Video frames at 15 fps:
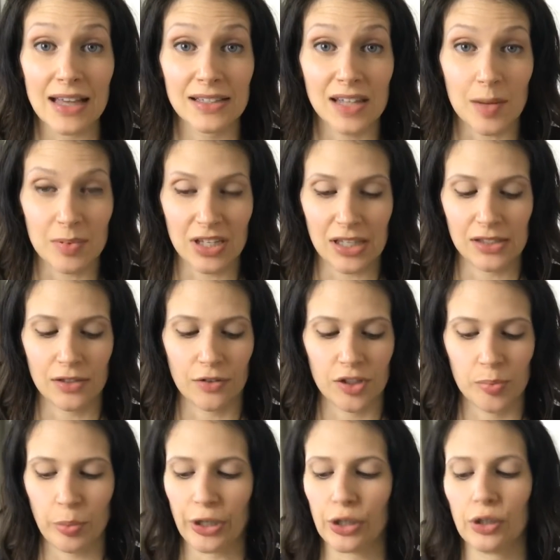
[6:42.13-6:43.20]
step is just to
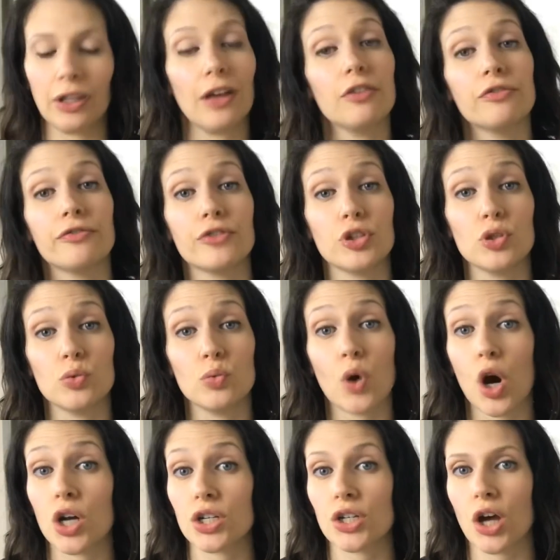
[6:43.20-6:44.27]
sprinkle a few
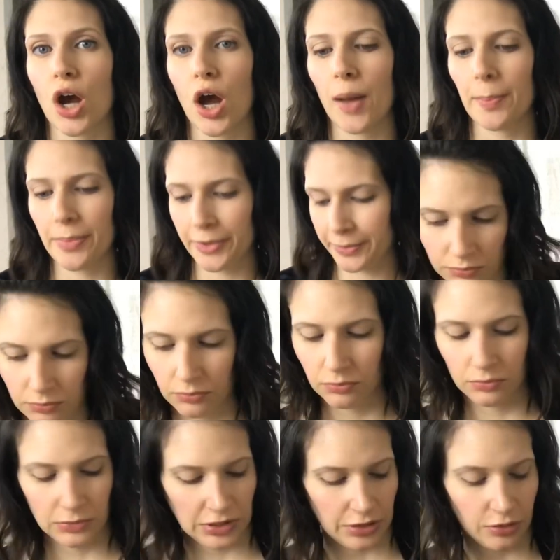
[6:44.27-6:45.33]
on top.
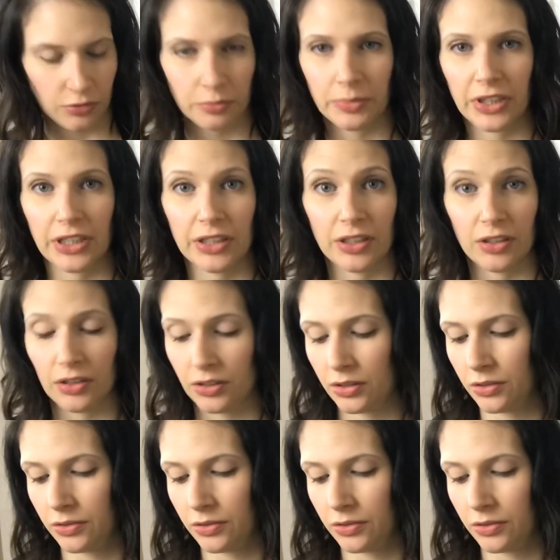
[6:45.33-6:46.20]
Oh my god.